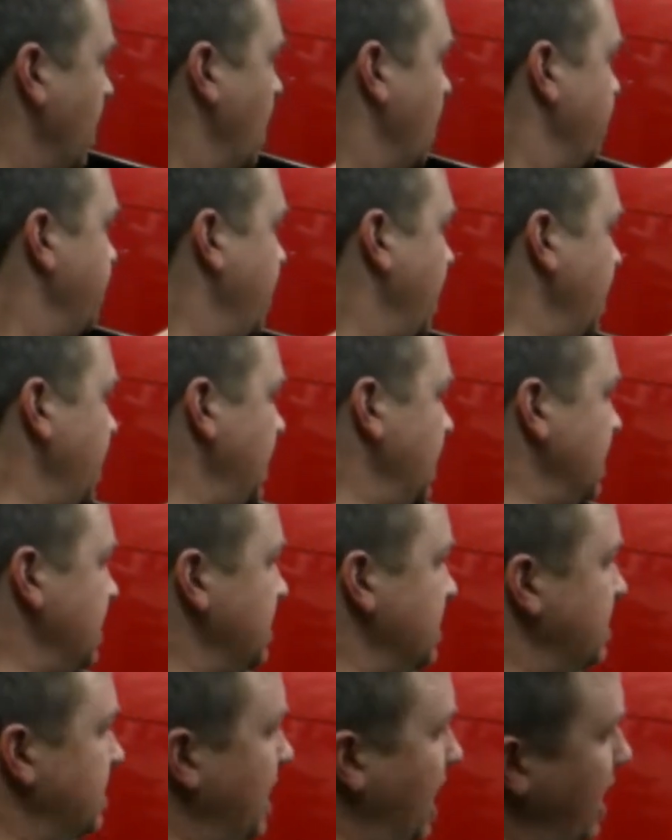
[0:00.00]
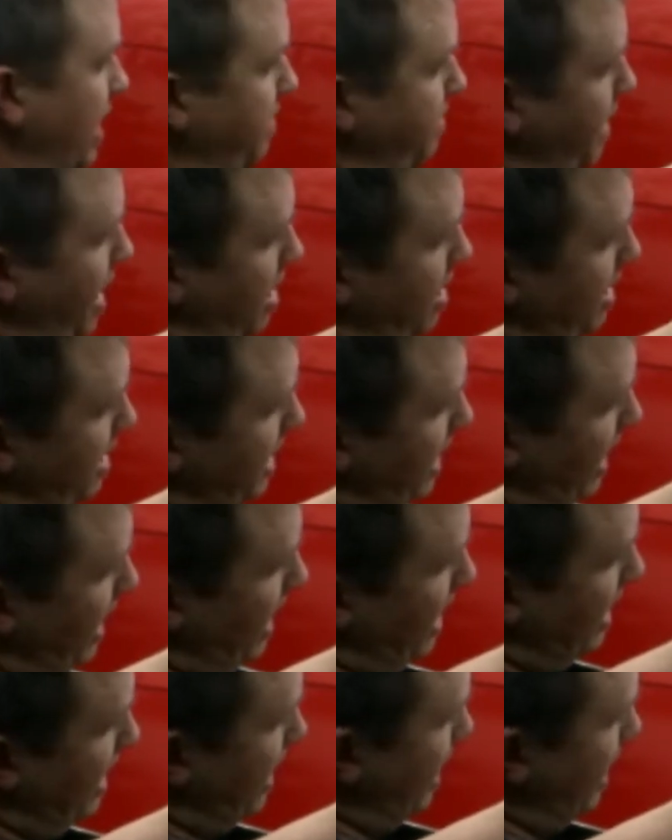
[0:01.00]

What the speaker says: But it is kind of mounted in